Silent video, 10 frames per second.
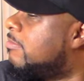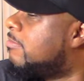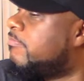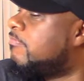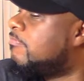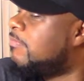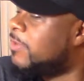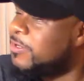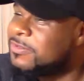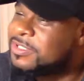I
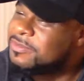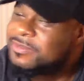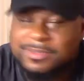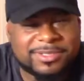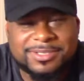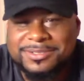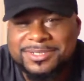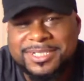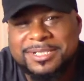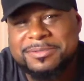don't see. You know what I'm
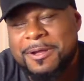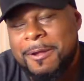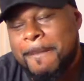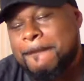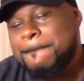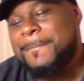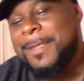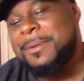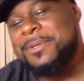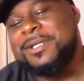saying?
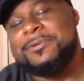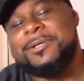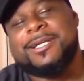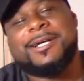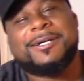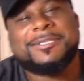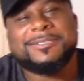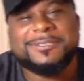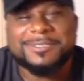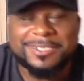But anyway, y'all,
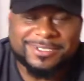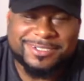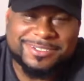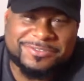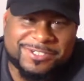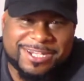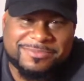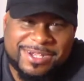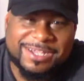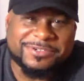if you like
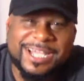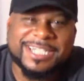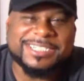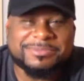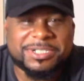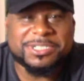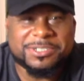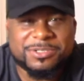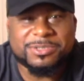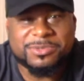my reaction, make sure
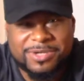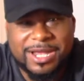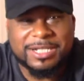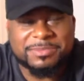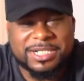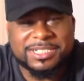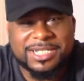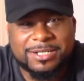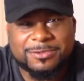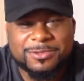you subscribe to my
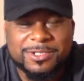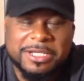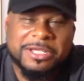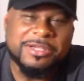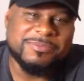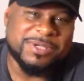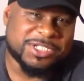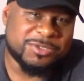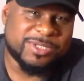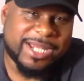channel. Make
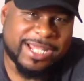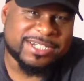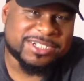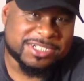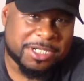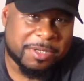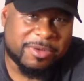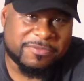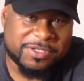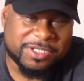sure you like and share my
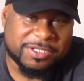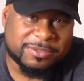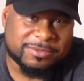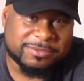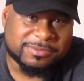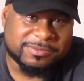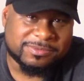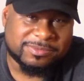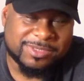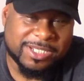video.
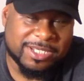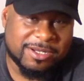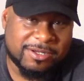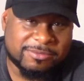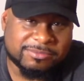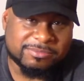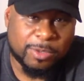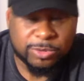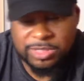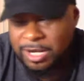And
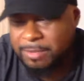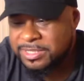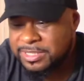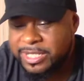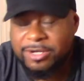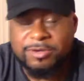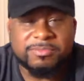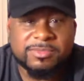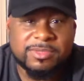post comments down.